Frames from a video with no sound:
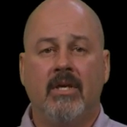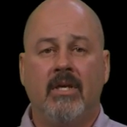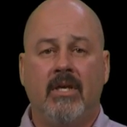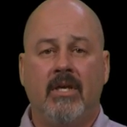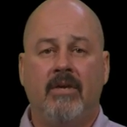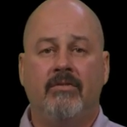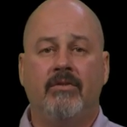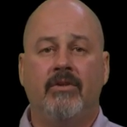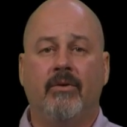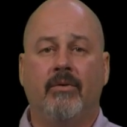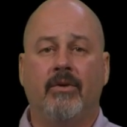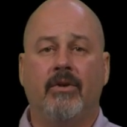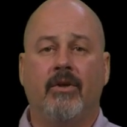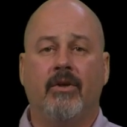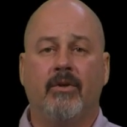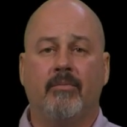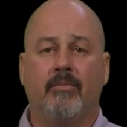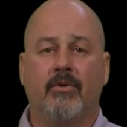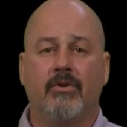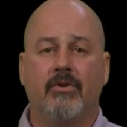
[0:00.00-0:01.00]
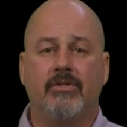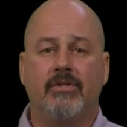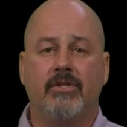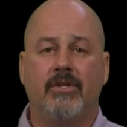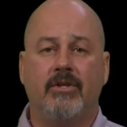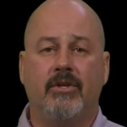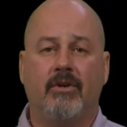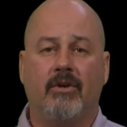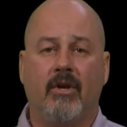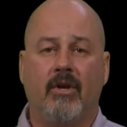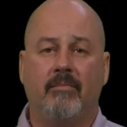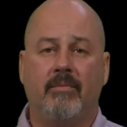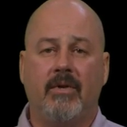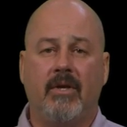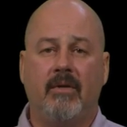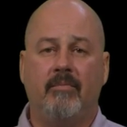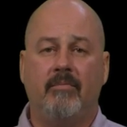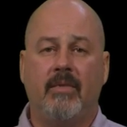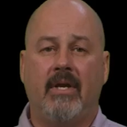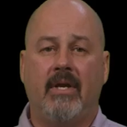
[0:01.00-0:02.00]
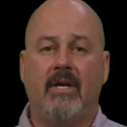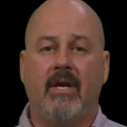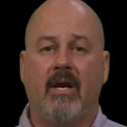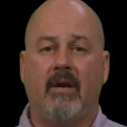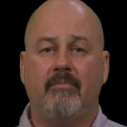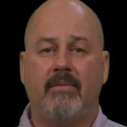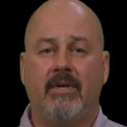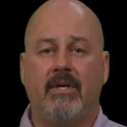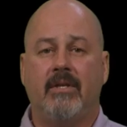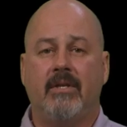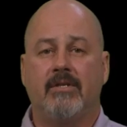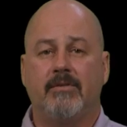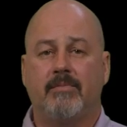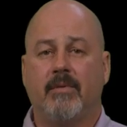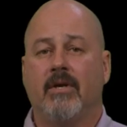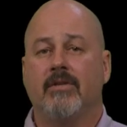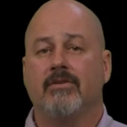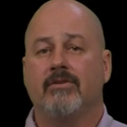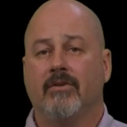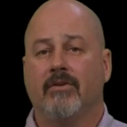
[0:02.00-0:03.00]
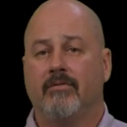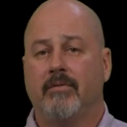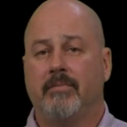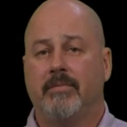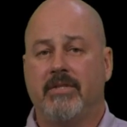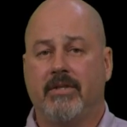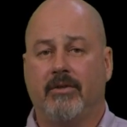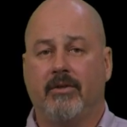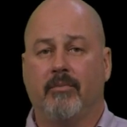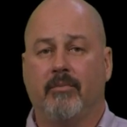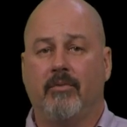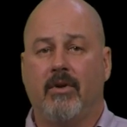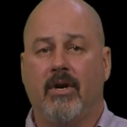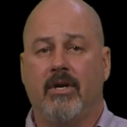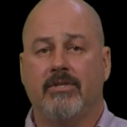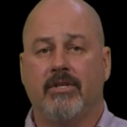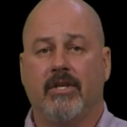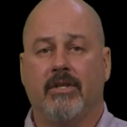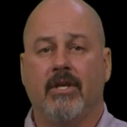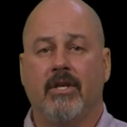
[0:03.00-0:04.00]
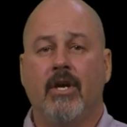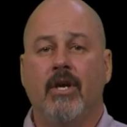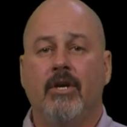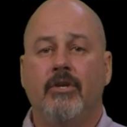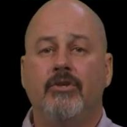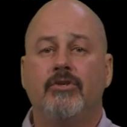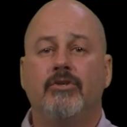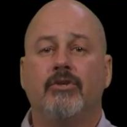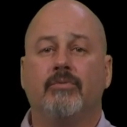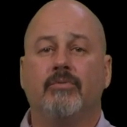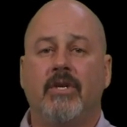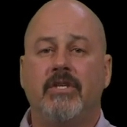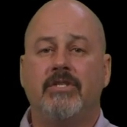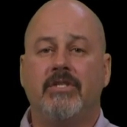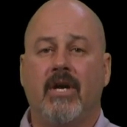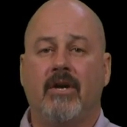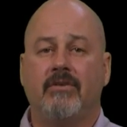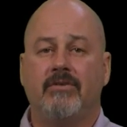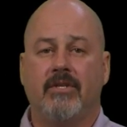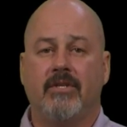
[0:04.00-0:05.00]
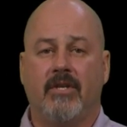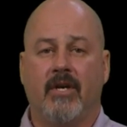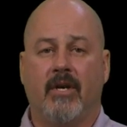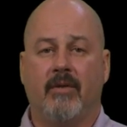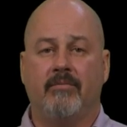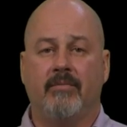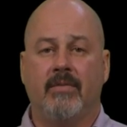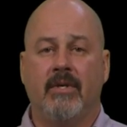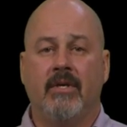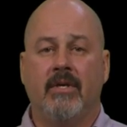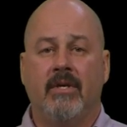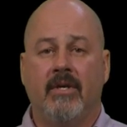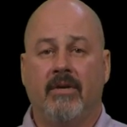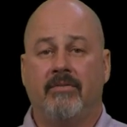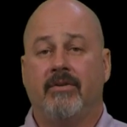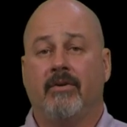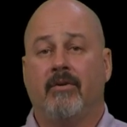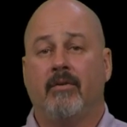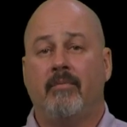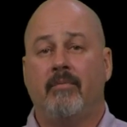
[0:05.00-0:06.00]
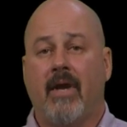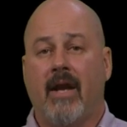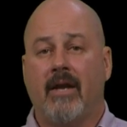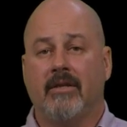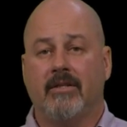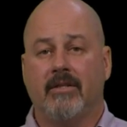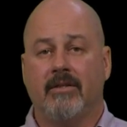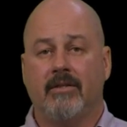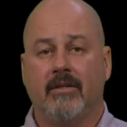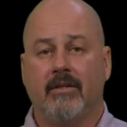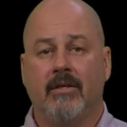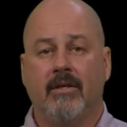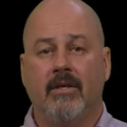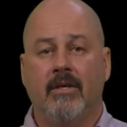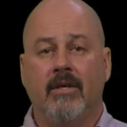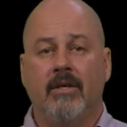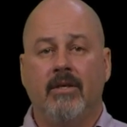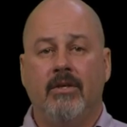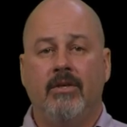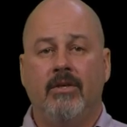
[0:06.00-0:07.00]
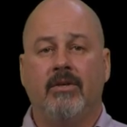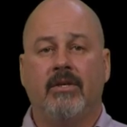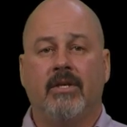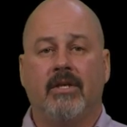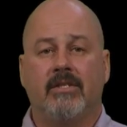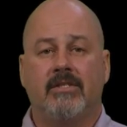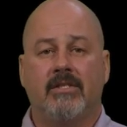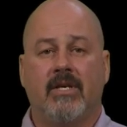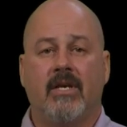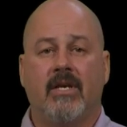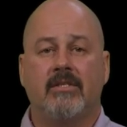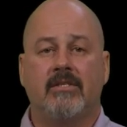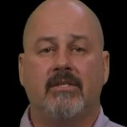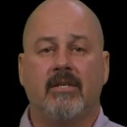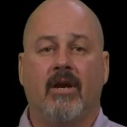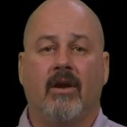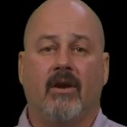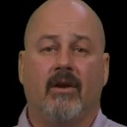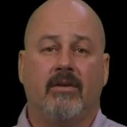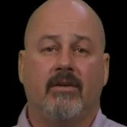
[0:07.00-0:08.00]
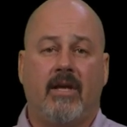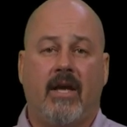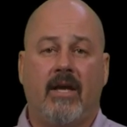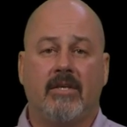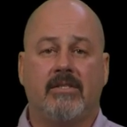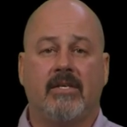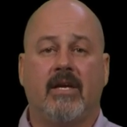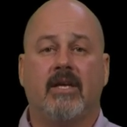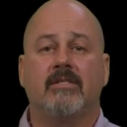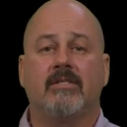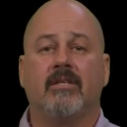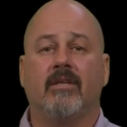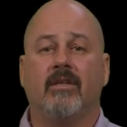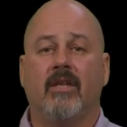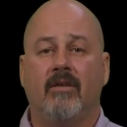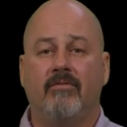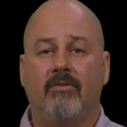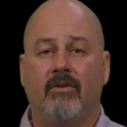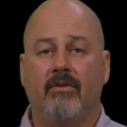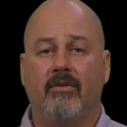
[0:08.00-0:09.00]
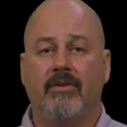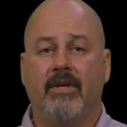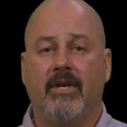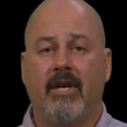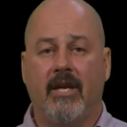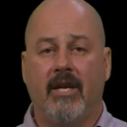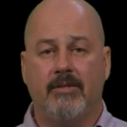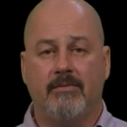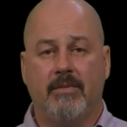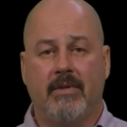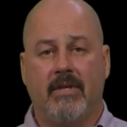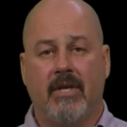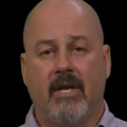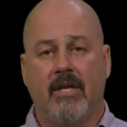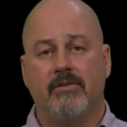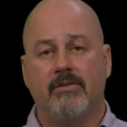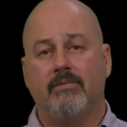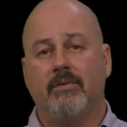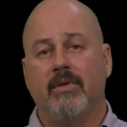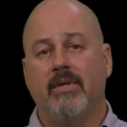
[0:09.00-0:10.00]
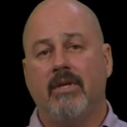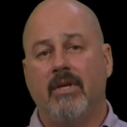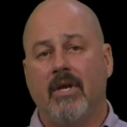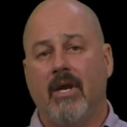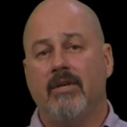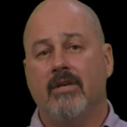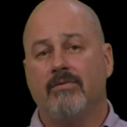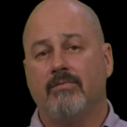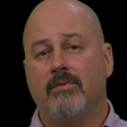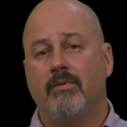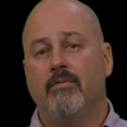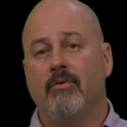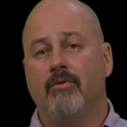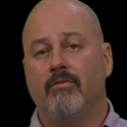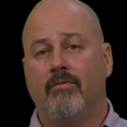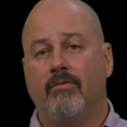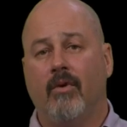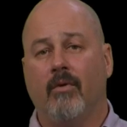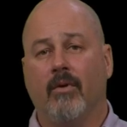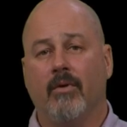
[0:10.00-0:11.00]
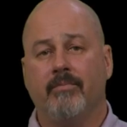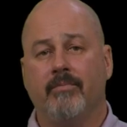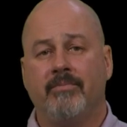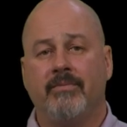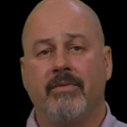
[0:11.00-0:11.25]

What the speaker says: Even though another person in your company may not be the sponsor of a particular project, you should reach out to them if they're impacted. You can assess the level of engagement as we move forward.